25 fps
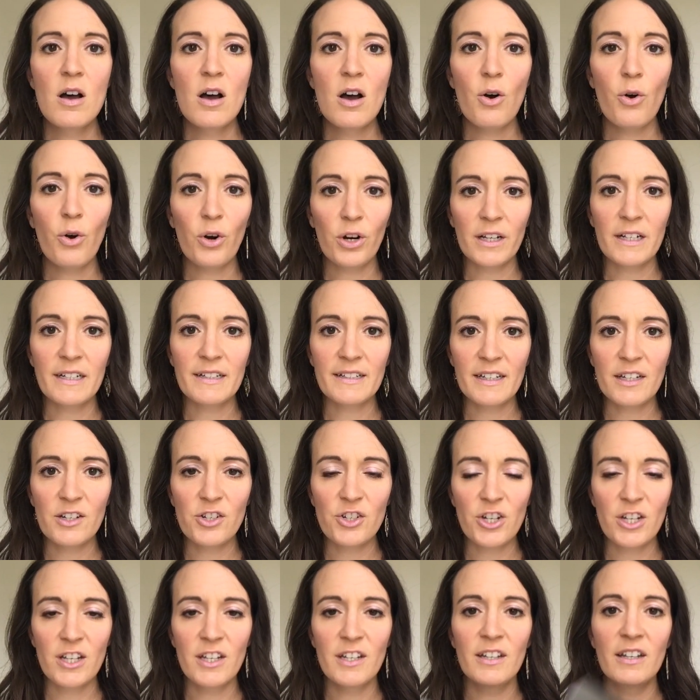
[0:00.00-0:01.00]

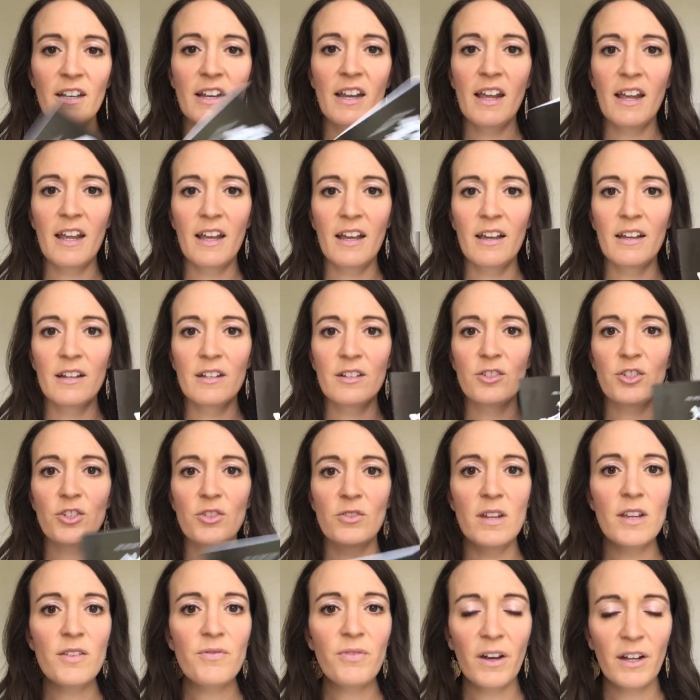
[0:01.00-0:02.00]
organization and
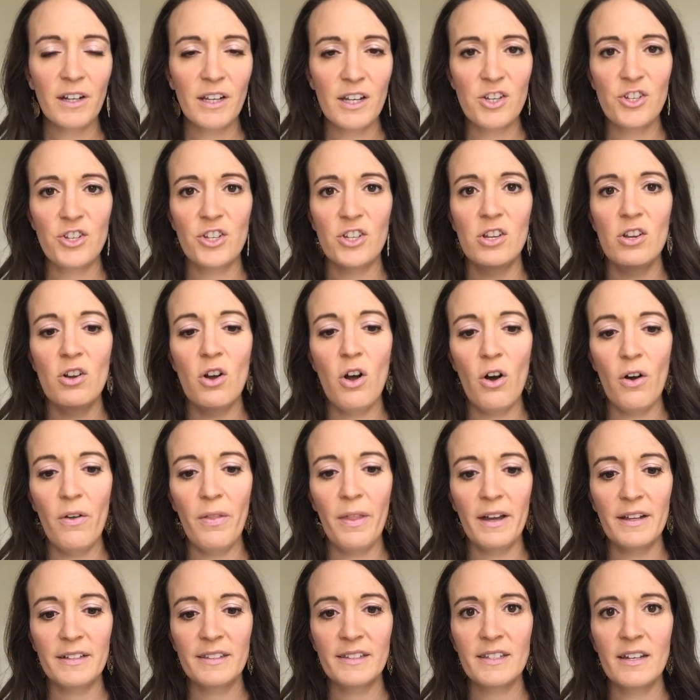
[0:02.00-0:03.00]
Unique Foundation and all
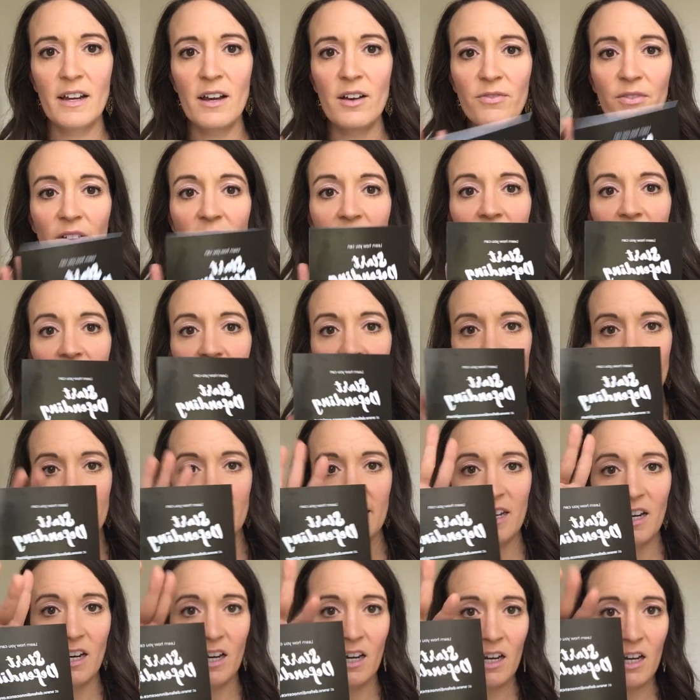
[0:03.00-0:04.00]
that stuff is
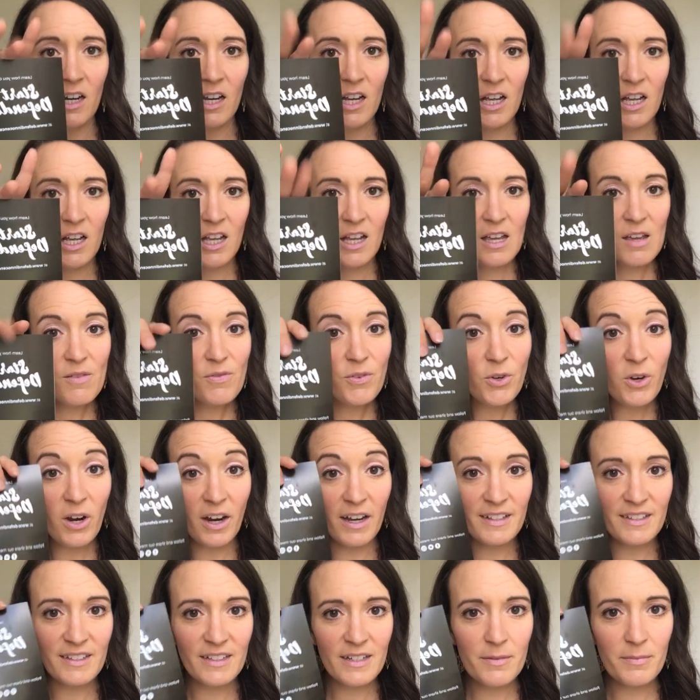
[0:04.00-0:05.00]
here. If you
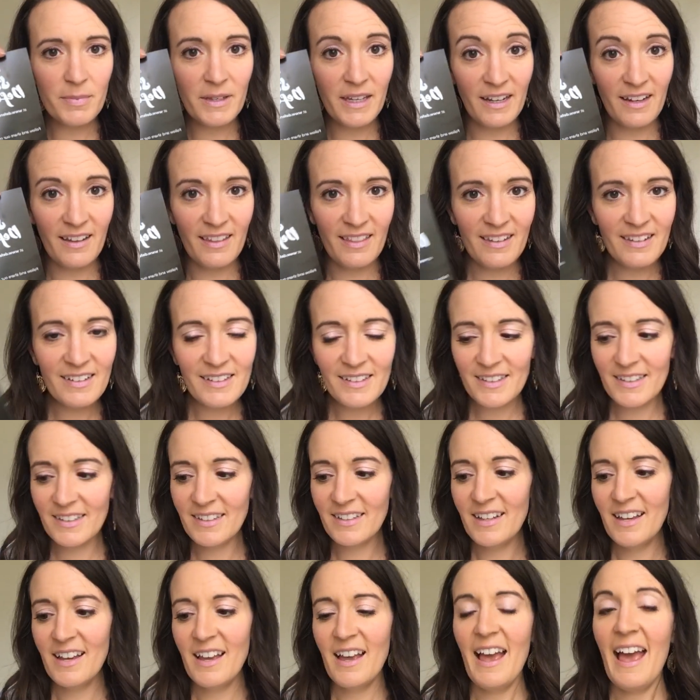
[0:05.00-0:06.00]
guys end up getting this,
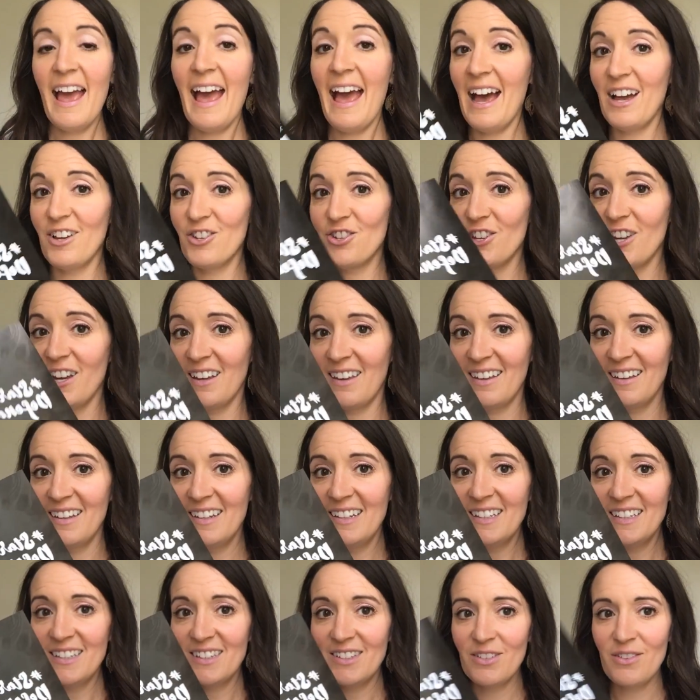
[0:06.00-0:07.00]
hashtag
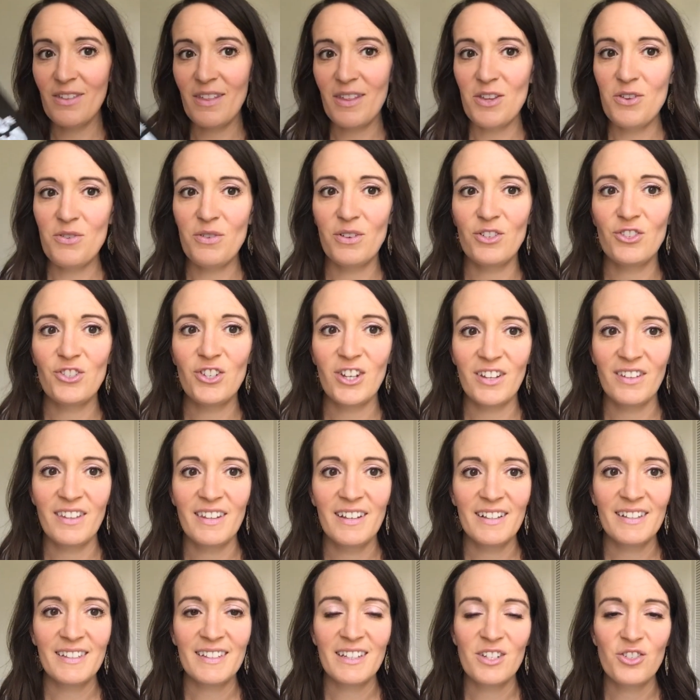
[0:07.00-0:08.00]
it so that you can share
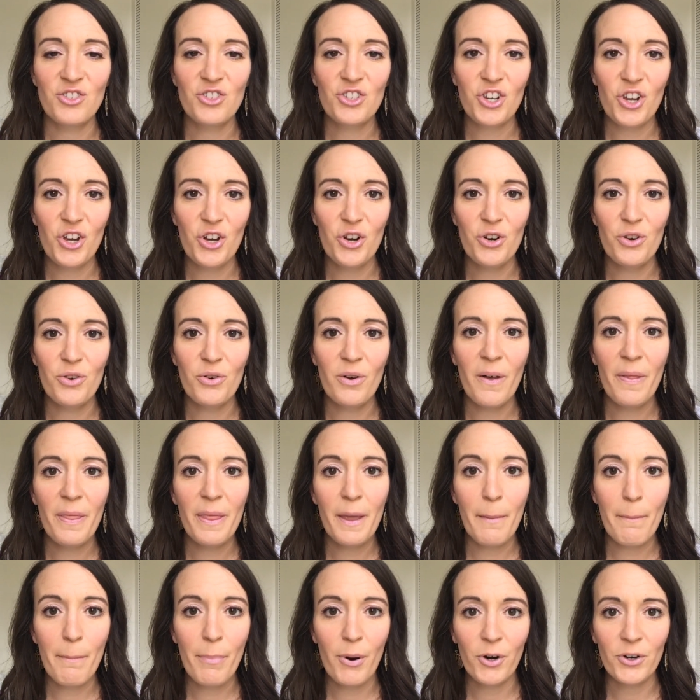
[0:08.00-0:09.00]
this and show
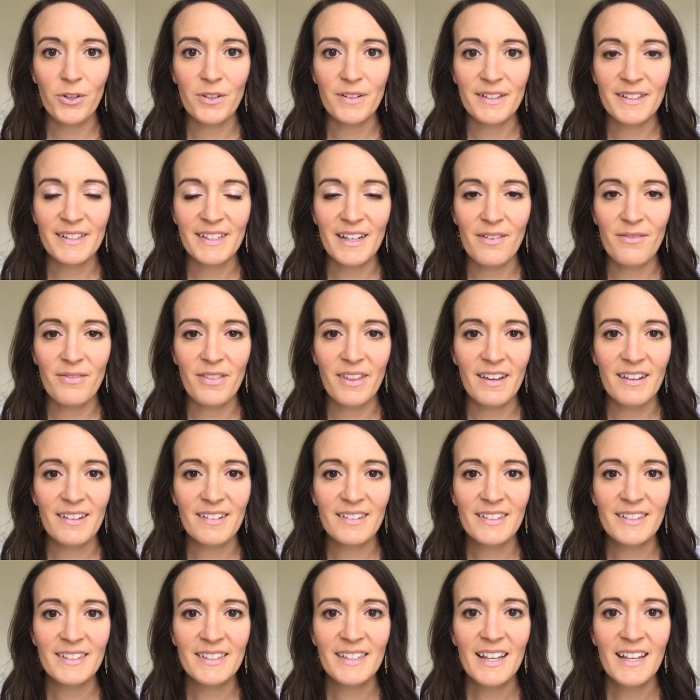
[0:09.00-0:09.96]
the importance of this.